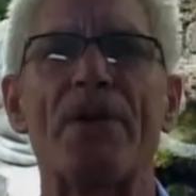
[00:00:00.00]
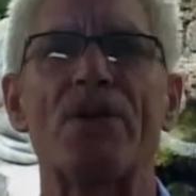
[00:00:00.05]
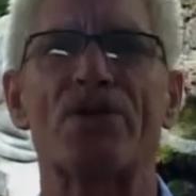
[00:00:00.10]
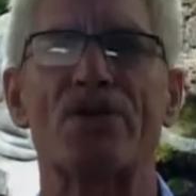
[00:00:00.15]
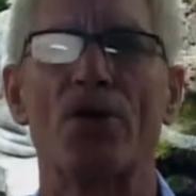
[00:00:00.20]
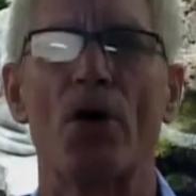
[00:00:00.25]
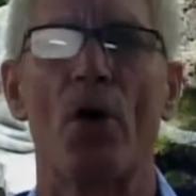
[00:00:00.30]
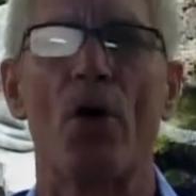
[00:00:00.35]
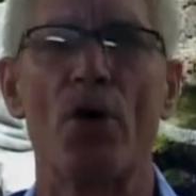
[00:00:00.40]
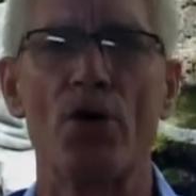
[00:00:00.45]
and
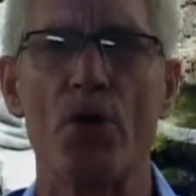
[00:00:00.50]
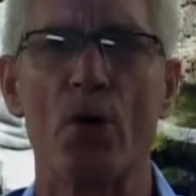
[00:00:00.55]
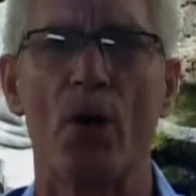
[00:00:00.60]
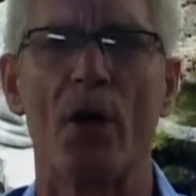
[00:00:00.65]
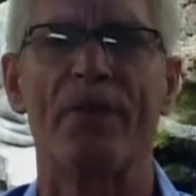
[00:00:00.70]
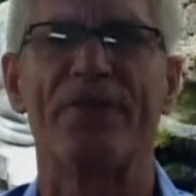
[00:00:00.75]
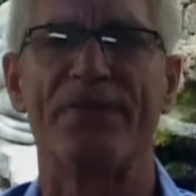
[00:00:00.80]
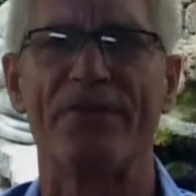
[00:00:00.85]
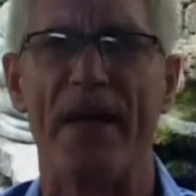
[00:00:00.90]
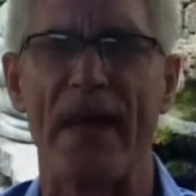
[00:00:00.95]
show
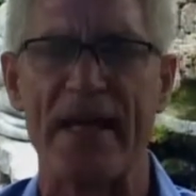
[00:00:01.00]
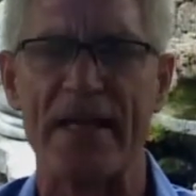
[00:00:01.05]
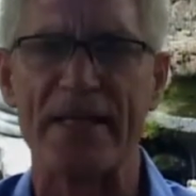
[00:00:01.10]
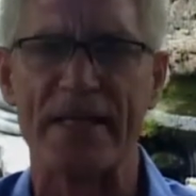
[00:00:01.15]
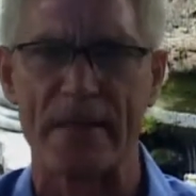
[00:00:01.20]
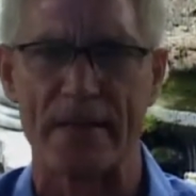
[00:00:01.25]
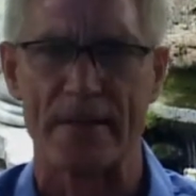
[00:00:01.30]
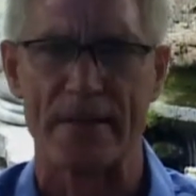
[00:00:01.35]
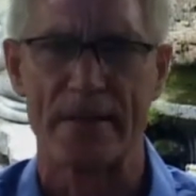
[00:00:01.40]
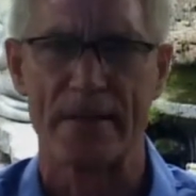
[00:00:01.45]
your
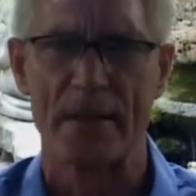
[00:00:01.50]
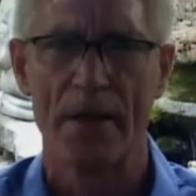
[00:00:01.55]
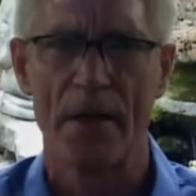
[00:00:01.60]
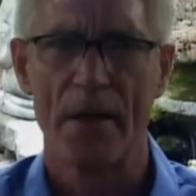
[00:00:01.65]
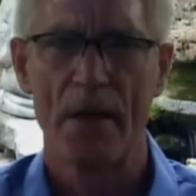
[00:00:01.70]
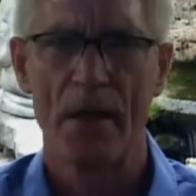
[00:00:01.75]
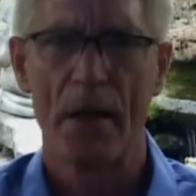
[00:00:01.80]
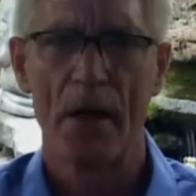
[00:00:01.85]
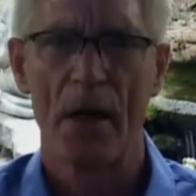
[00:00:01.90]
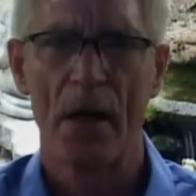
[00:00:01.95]
faces.
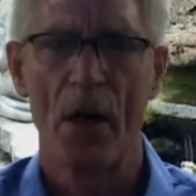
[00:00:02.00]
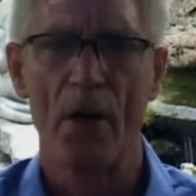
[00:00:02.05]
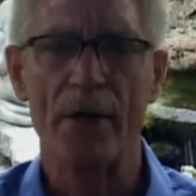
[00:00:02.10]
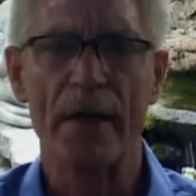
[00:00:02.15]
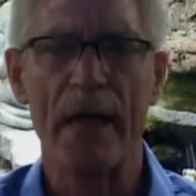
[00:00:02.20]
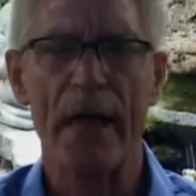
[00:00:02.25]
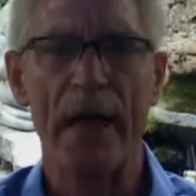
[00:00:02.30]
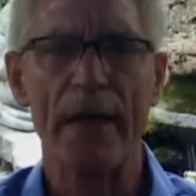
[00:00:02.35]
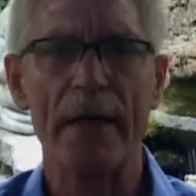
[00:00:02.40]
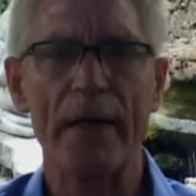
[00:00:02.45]

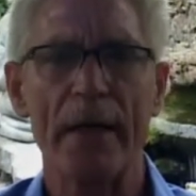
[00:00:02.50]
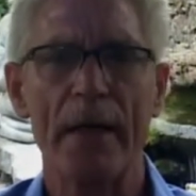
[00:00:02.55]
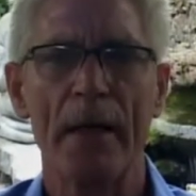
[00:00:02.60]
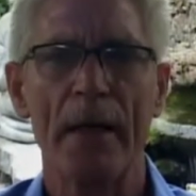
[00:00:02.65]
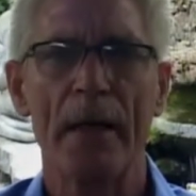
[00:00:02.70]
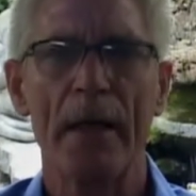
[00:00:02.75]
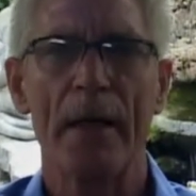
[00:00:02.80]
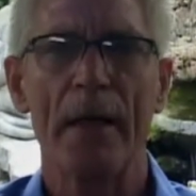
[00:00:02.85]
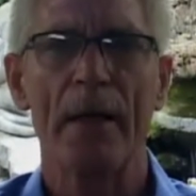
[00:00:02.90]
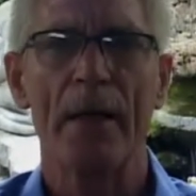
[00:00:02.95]
Okay?
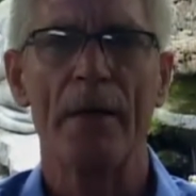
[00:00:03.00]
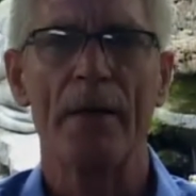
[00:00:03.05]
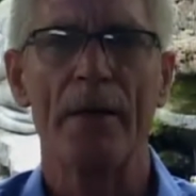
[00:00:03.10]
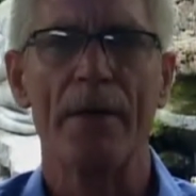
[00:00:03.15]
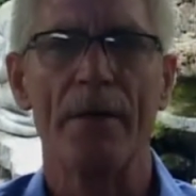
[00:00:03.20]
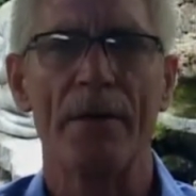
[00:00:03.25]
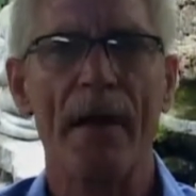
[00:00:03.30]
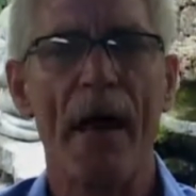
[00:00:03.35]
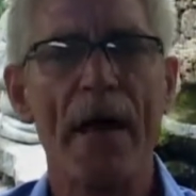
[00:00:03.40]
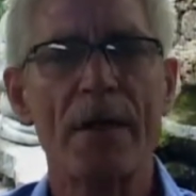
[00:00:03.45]

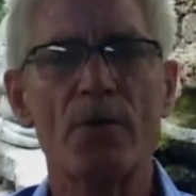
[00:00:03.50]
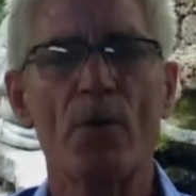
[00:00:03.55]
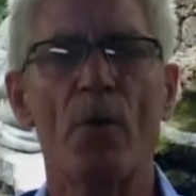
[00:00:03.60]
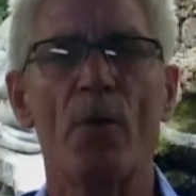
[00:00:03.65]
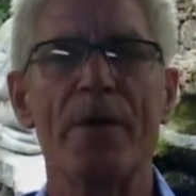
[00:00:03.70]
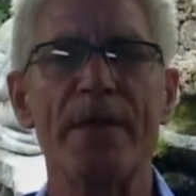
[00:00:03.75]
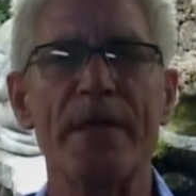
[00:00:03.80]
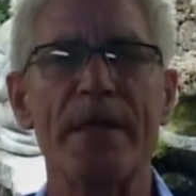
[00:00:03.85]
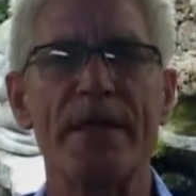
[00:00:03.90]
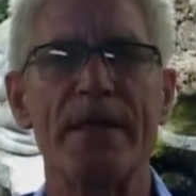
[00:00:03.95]
That's what
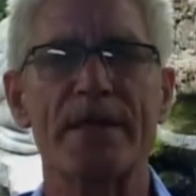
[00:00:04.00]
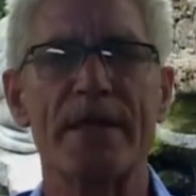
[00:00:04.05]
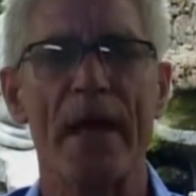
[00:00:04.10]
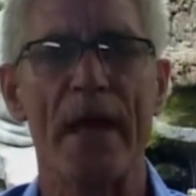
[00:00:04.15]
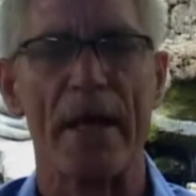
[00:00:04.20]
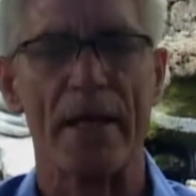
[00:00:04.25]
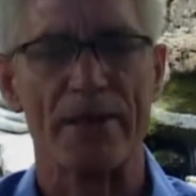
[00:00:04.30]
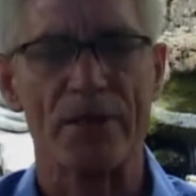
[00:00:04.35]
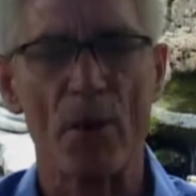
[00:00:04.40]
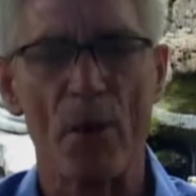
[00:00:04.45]
we need to
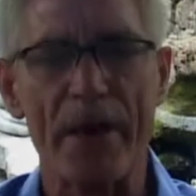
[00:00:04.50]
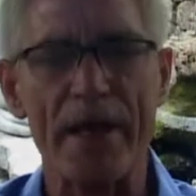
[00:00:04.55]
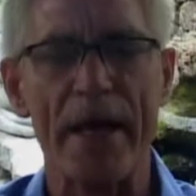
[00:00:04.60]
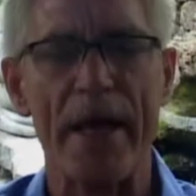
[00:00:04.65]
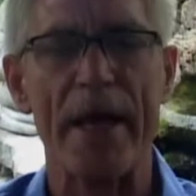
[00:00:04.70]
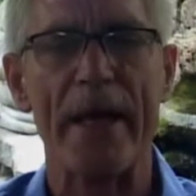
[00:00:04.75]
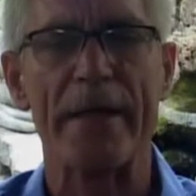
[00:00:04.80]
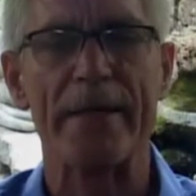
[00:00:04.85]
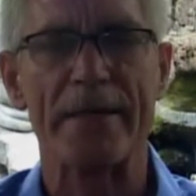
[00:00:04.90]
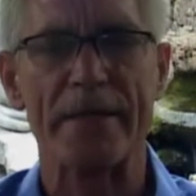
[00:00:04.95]
say. So it,
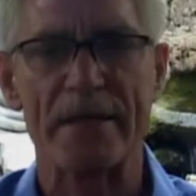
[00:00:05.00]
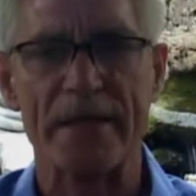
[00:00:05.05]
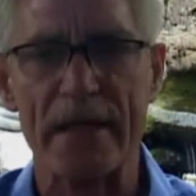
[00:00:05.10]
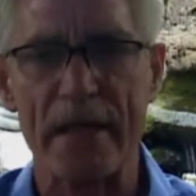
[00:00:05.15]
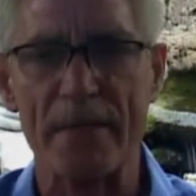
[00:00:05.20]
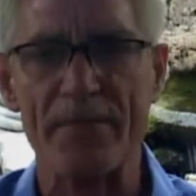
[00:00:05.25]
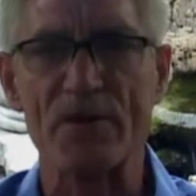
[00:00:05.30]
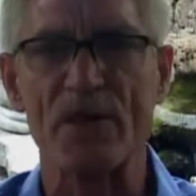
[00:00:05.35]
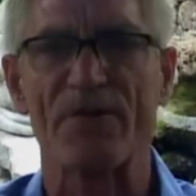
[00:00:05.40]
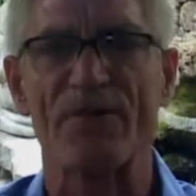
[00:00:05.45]
it
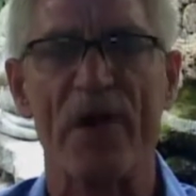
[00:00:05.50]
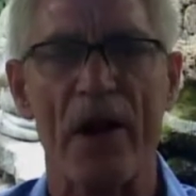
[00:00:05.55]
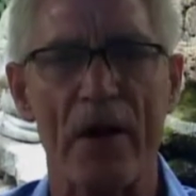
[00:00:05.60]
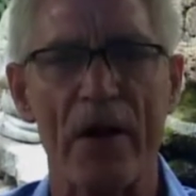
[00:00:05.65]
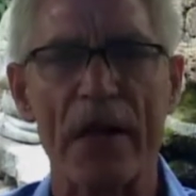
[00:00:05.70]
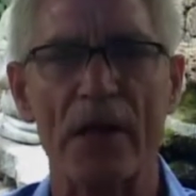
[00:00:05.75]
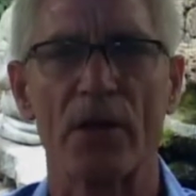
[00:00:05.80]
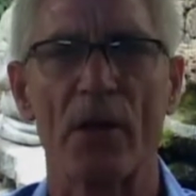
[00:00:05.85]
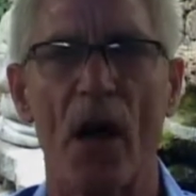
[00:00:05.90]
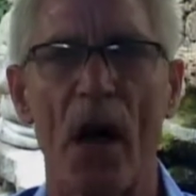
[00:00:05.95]
seems
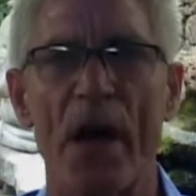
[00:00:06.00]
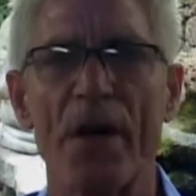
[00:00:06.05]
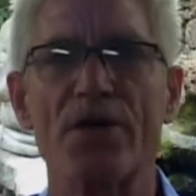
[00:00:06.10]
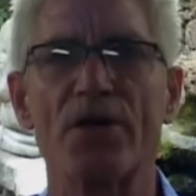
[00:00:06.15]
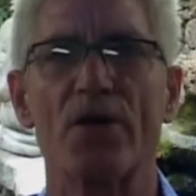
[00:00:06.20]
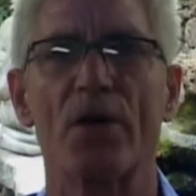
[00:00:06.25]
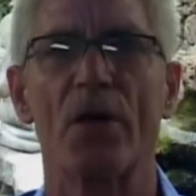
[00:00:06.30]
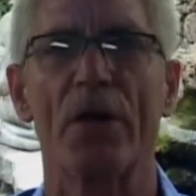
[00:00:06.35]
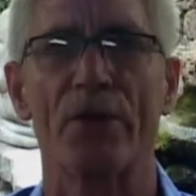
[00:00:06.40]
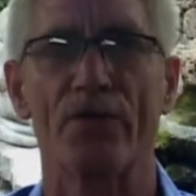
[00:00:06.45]
very
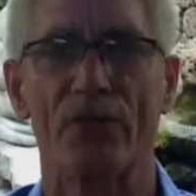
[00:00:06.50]
logical